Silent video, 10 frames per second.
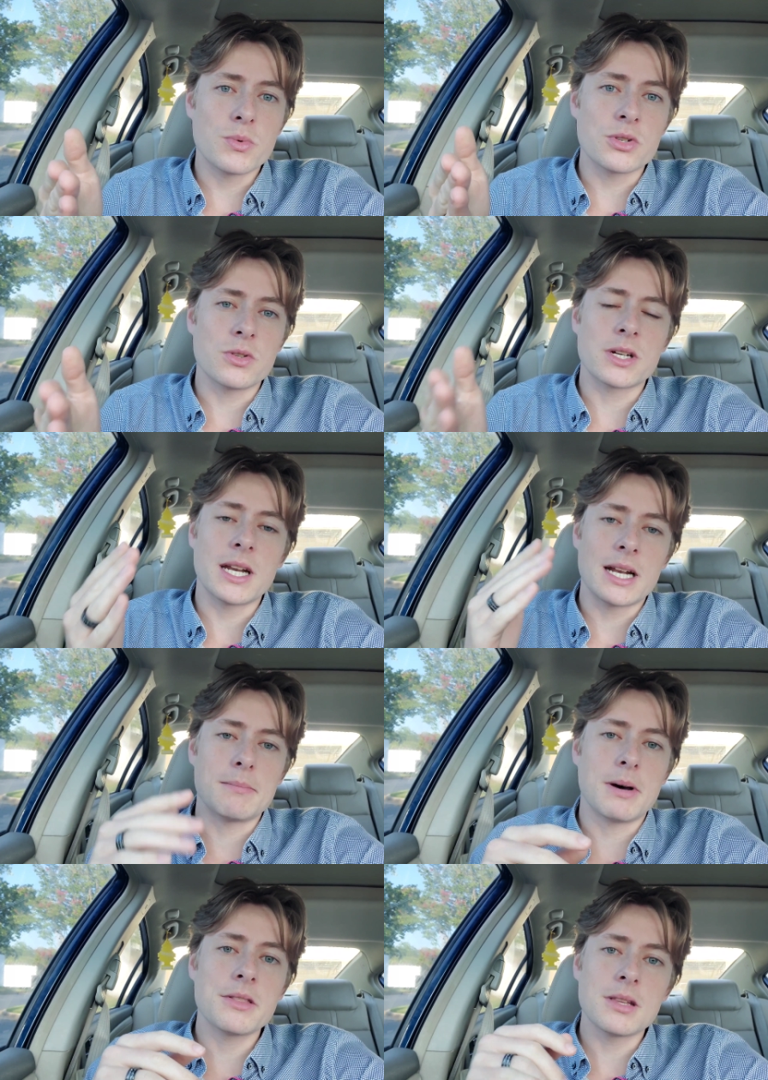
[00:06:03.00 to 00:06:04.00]
when you're looking at a
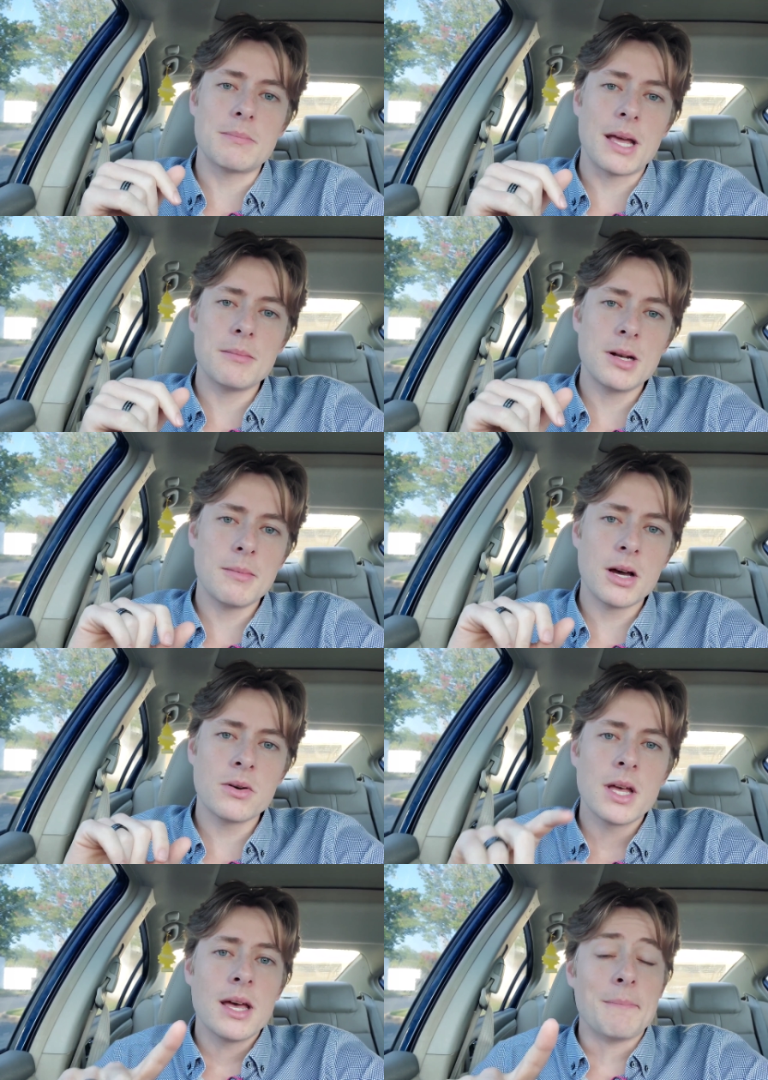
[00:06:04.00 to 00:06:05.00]
monthly payment
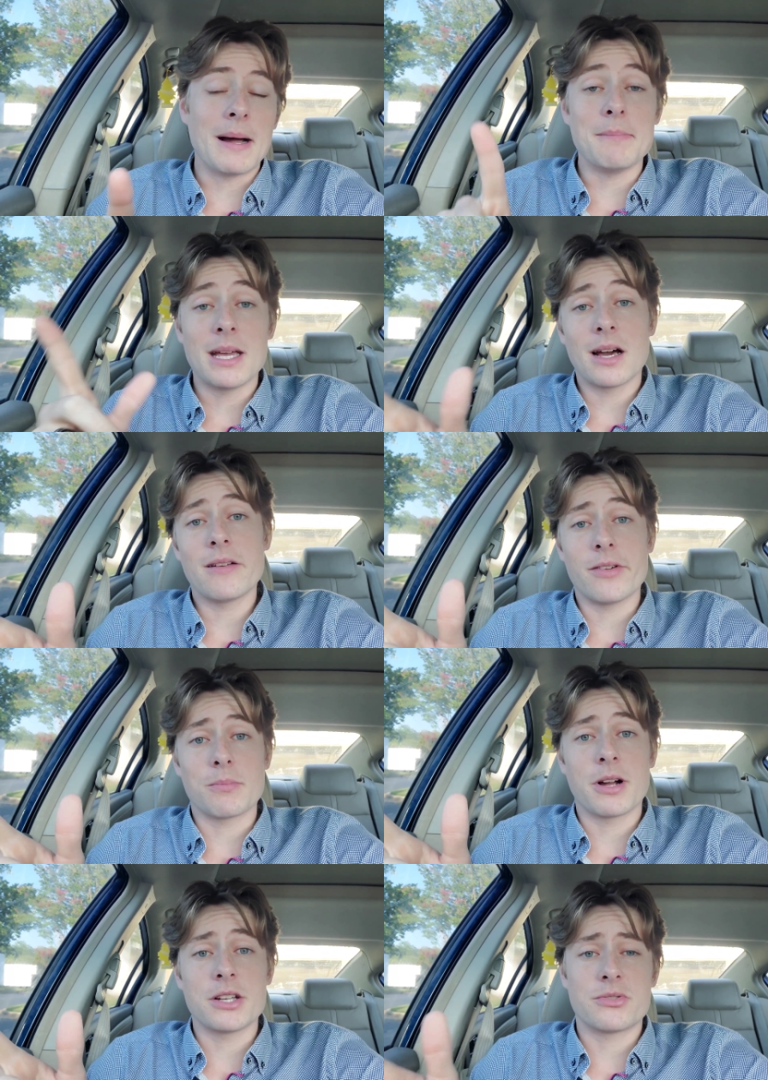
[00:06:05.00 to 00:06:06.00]
amount might be out of your
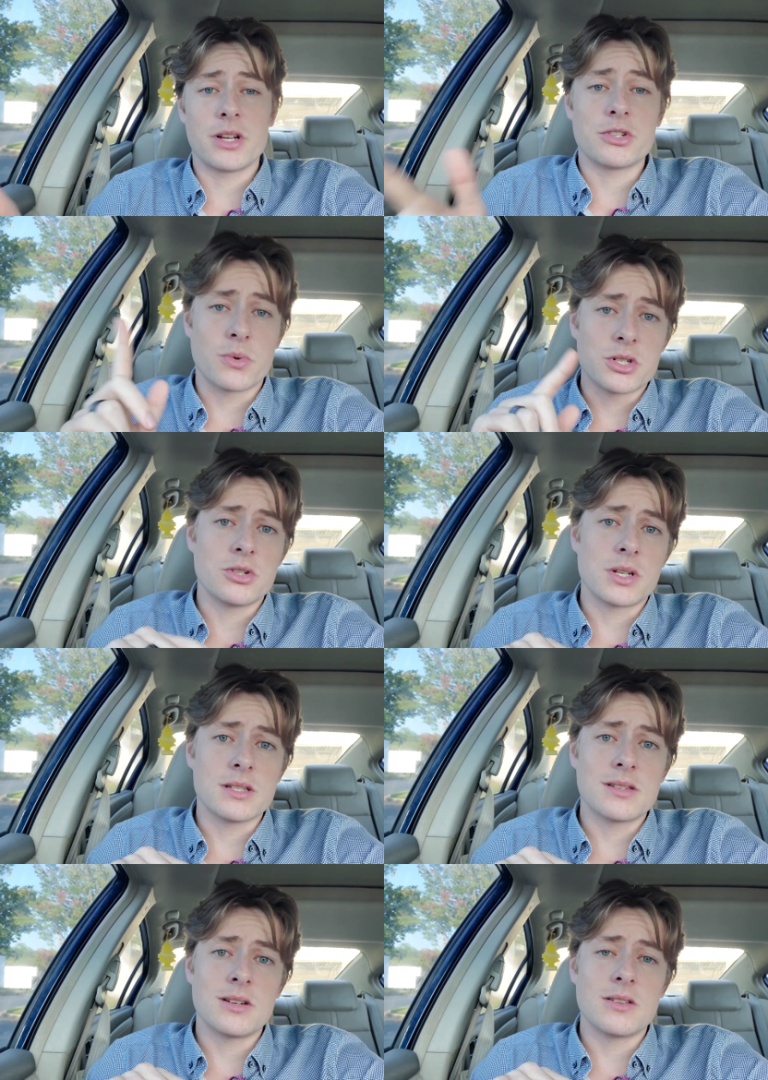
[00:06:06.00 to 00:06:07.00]
price range once you
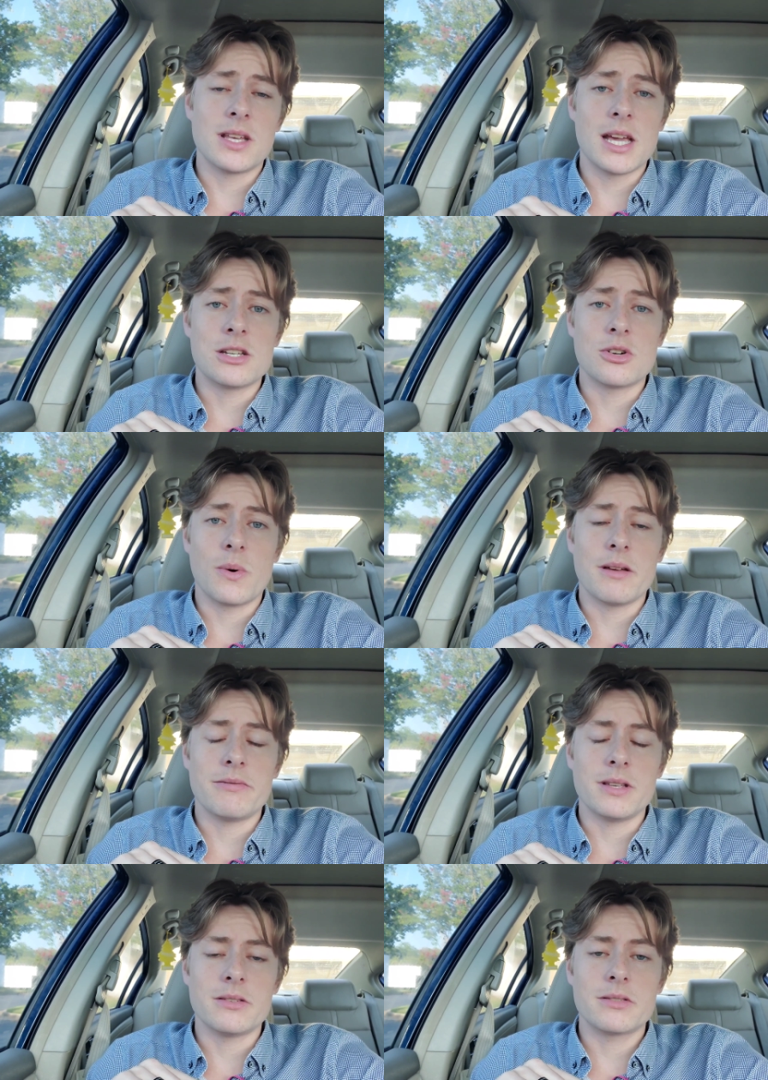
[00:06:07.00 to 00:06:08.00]
consider the HOA
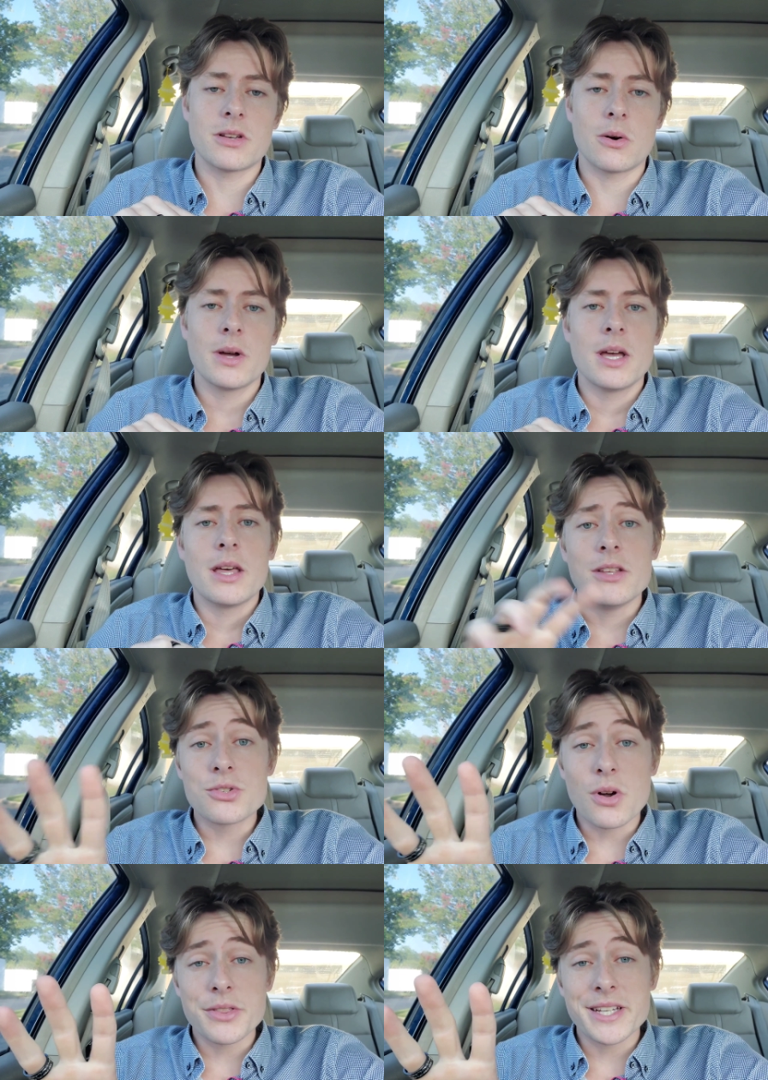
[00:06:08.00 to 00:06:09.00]
fees. So
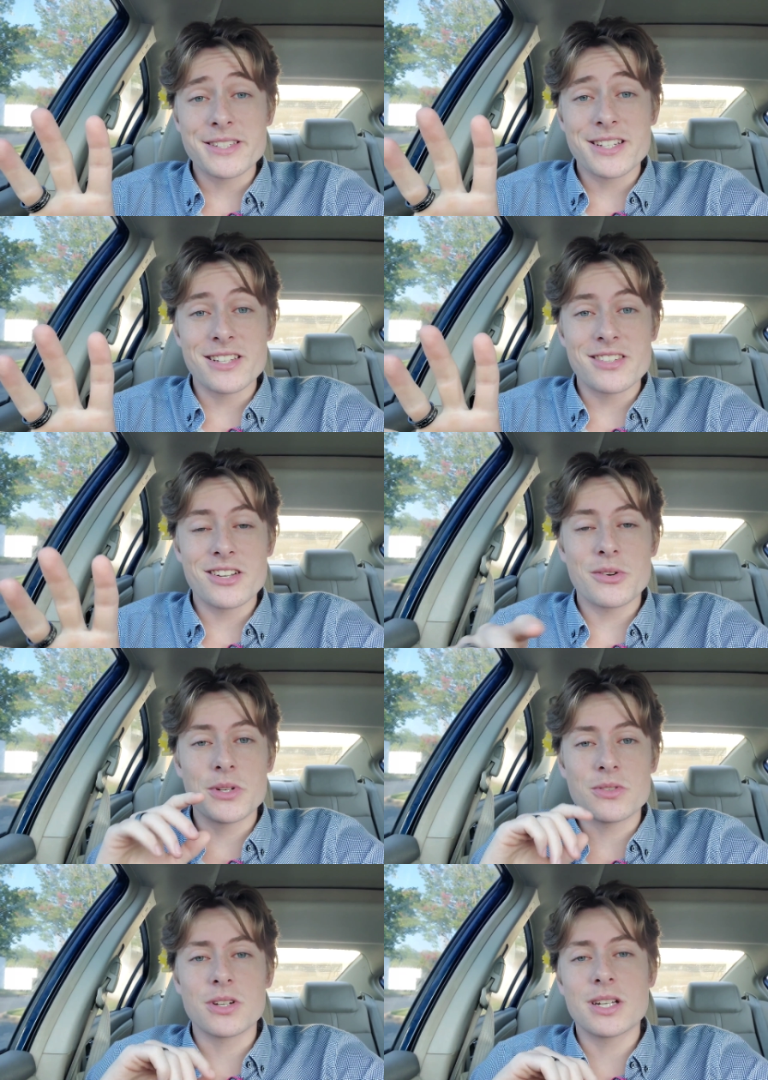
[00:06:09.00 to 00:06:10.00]
these are all things to consider
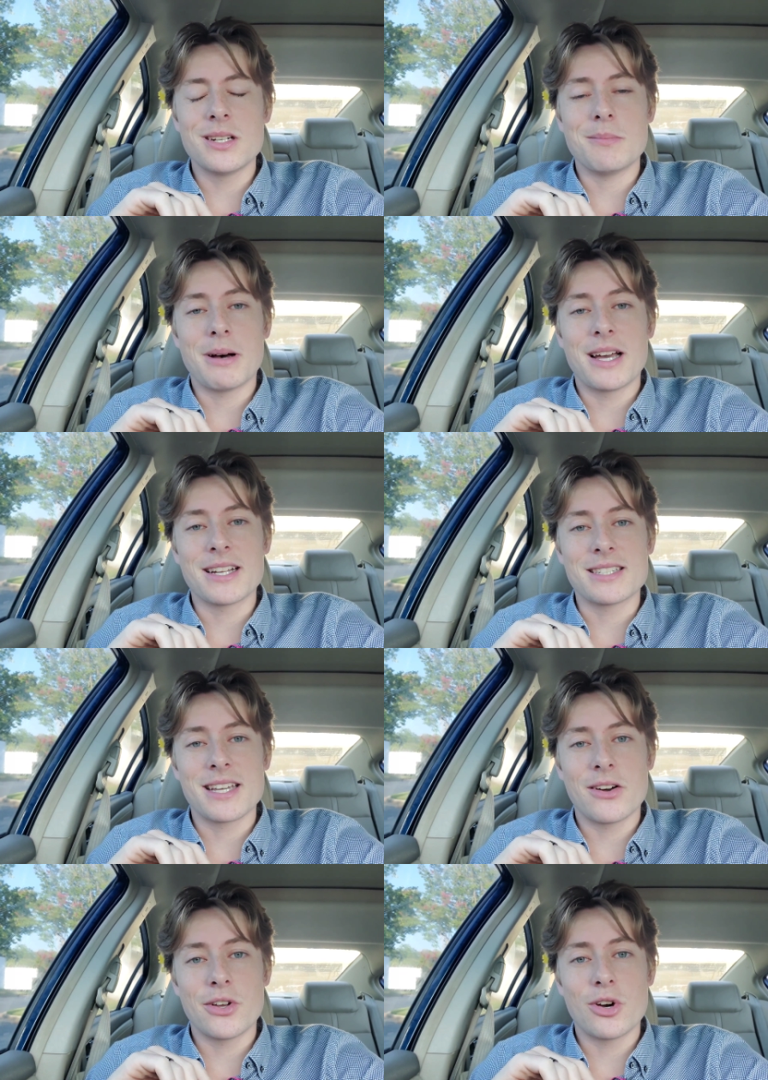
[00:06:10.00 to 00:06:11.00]
when you're looking into buying a
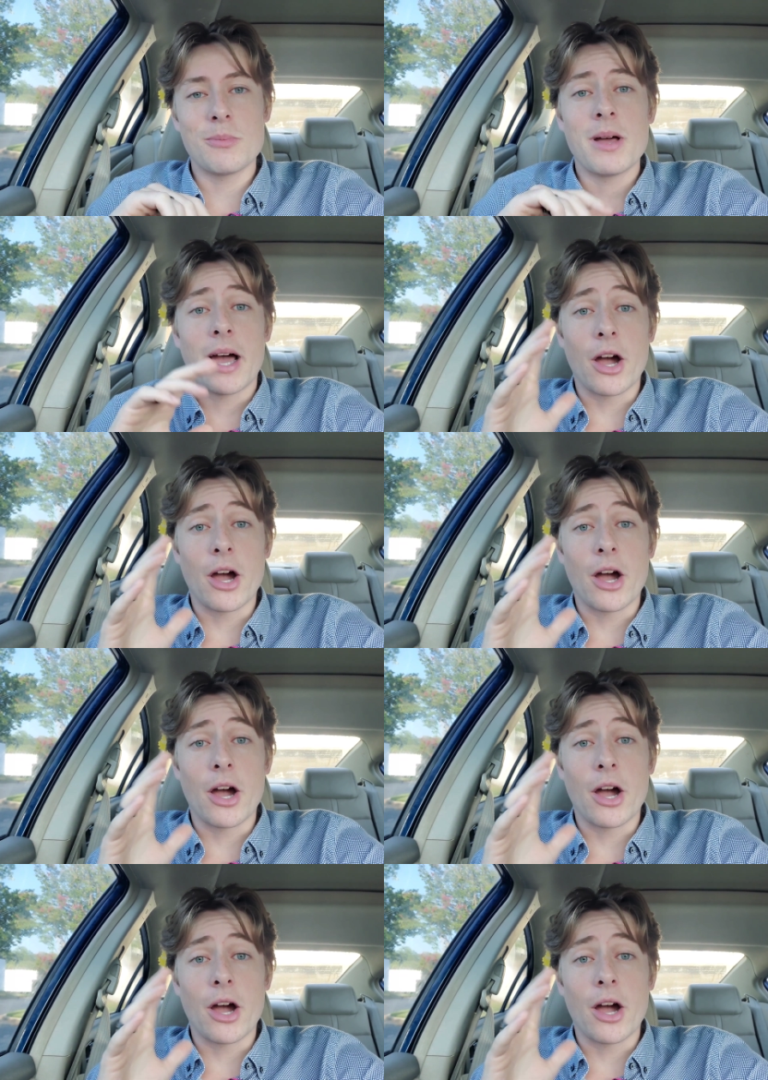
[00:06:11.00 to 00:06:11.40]
townhome.